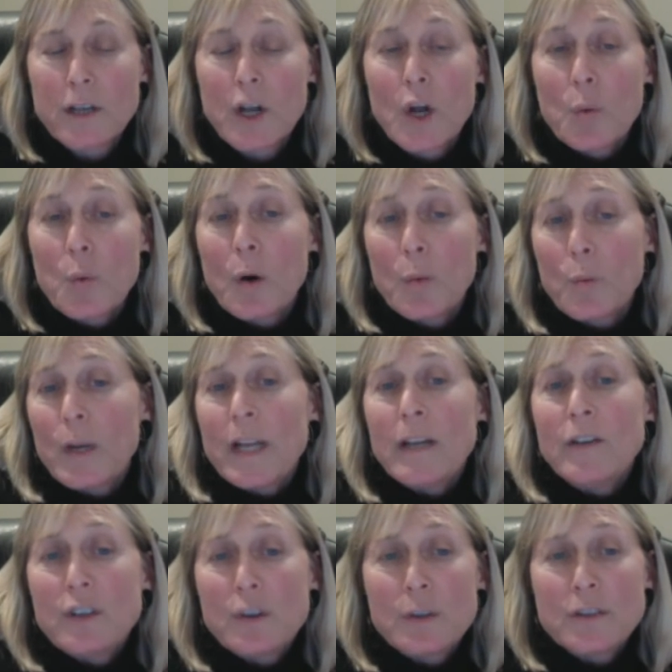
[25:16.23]
What we
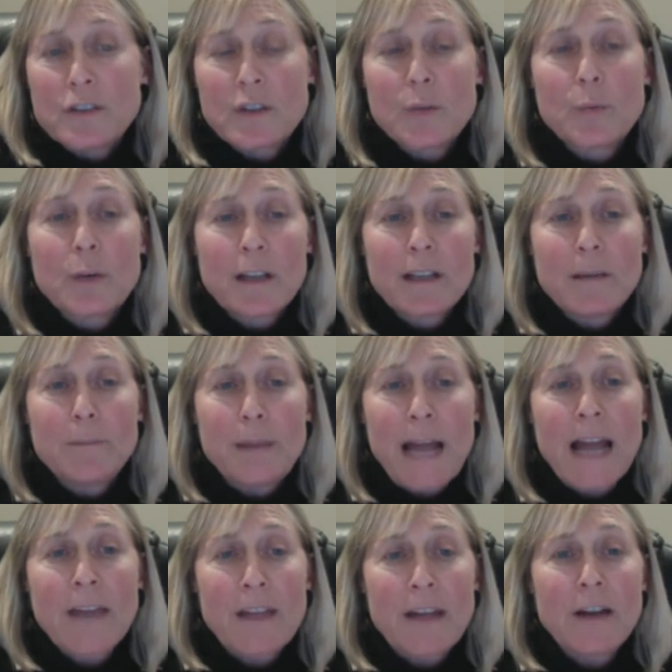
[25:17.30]
do is to really
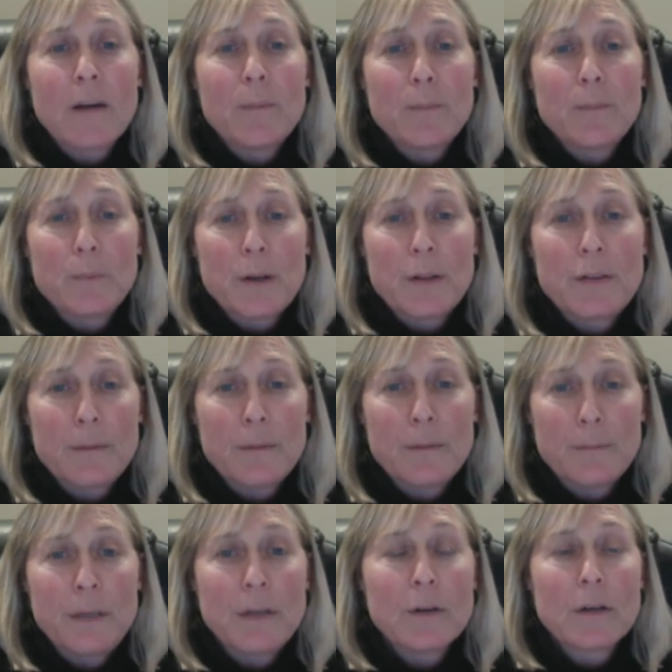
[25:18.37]
back that up with
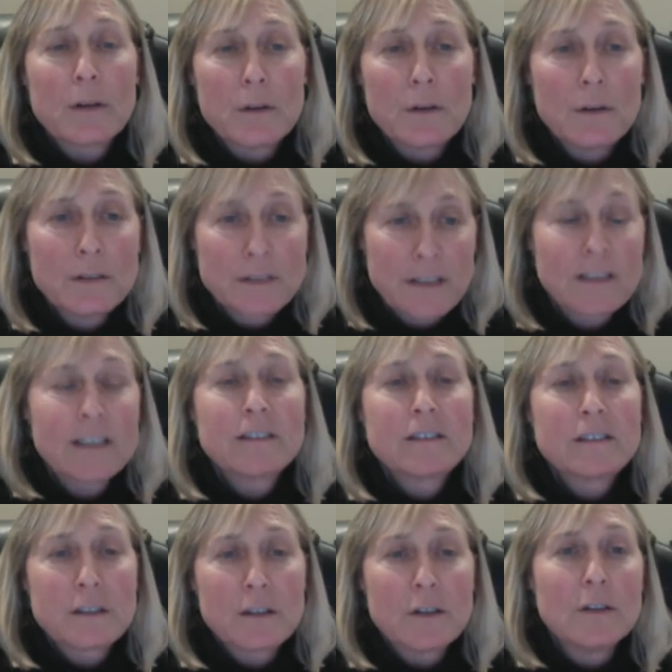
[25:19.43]
empirical,
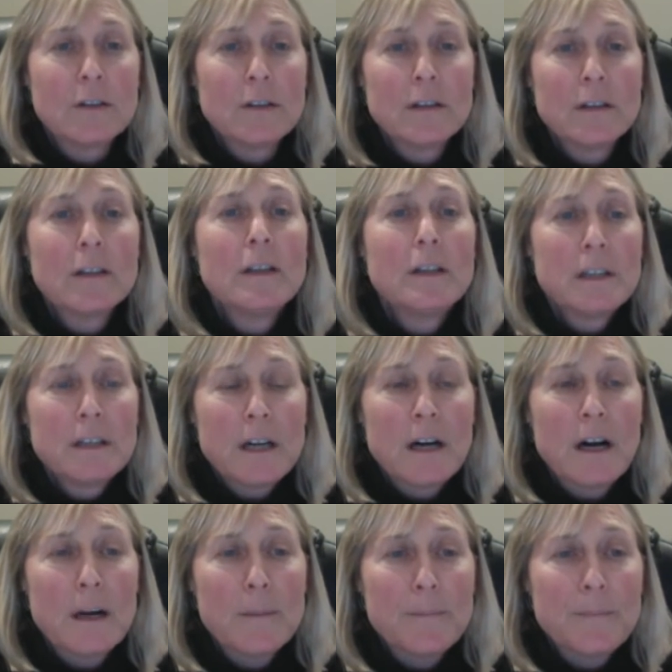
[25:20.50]
statistical,
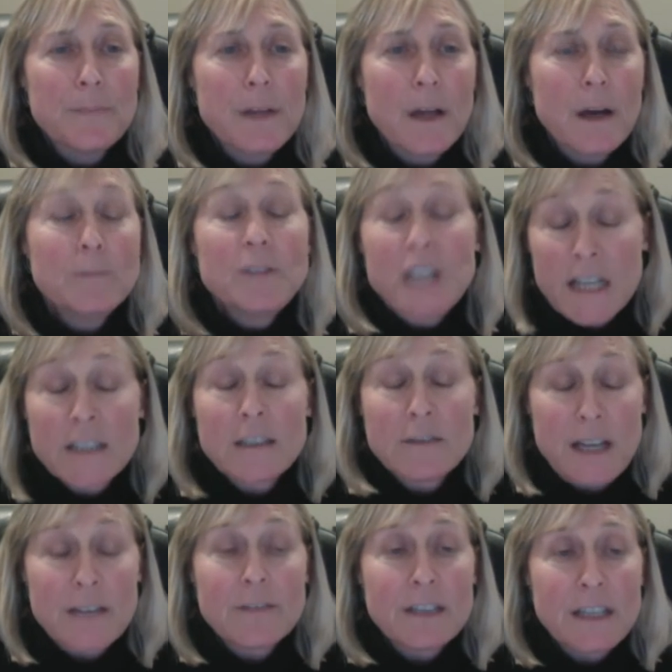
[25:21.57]

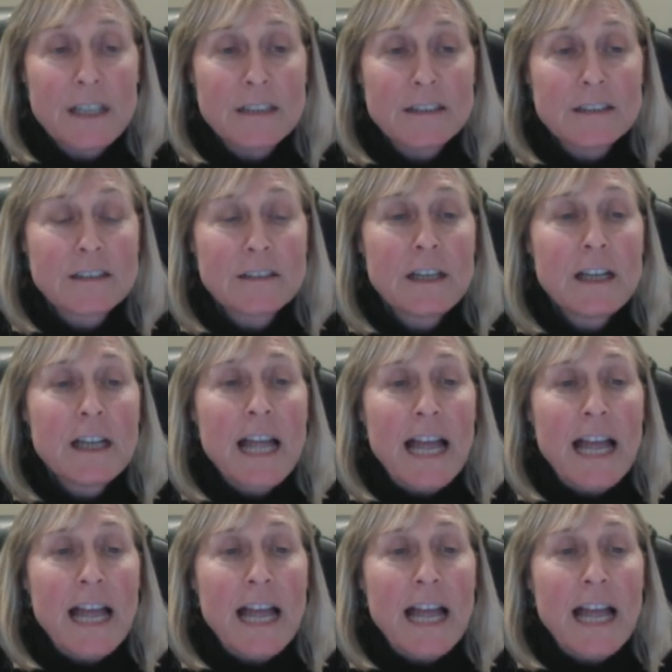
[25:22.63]
objective evidence.